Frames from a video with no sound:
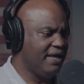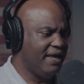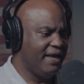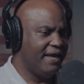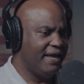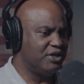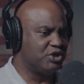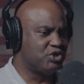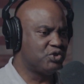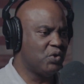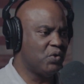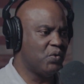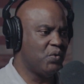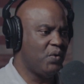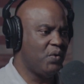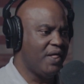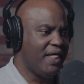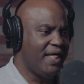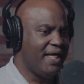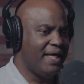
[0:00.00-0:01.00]
And so
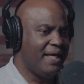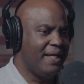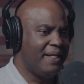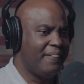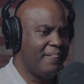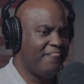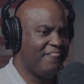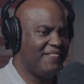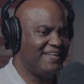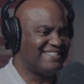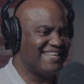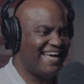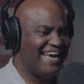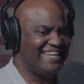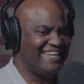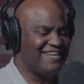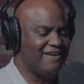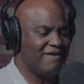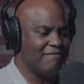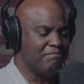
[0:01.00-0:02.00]
this
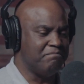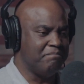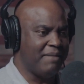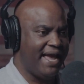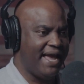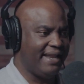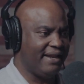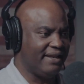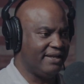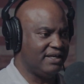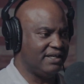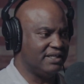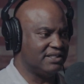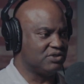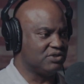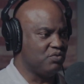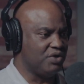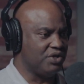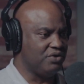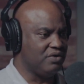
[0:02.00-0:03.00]
idea of
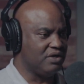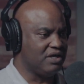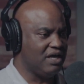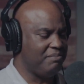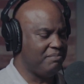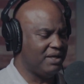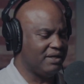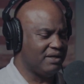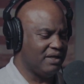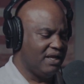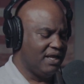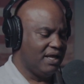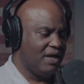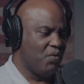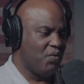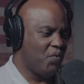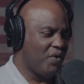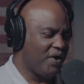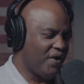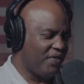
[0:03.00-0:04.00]
manliness, when you come in,
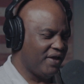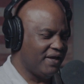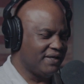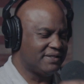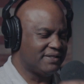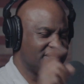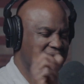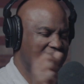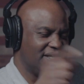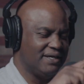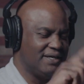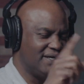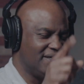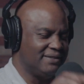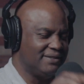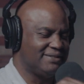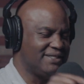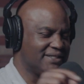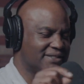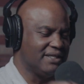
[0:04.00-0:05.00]
one of the things,
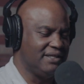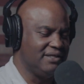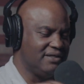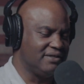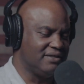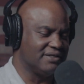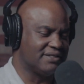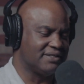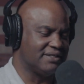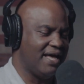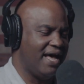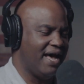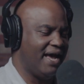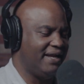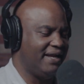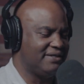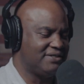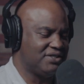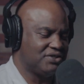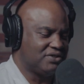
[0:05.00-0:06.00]
just a little
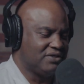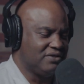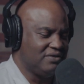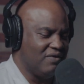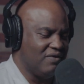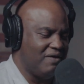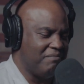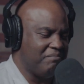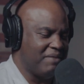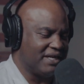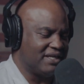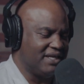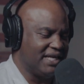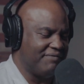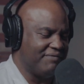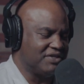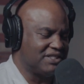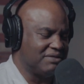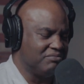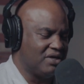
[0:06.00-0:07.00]
aside, just going back to
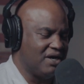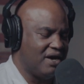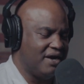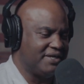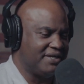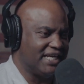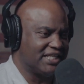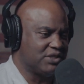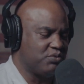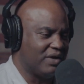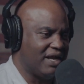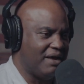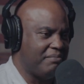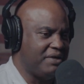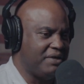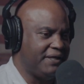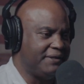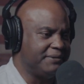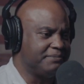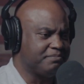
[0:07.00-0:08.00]
give it some context of what I
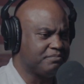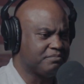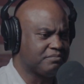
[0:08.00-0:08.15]
mean.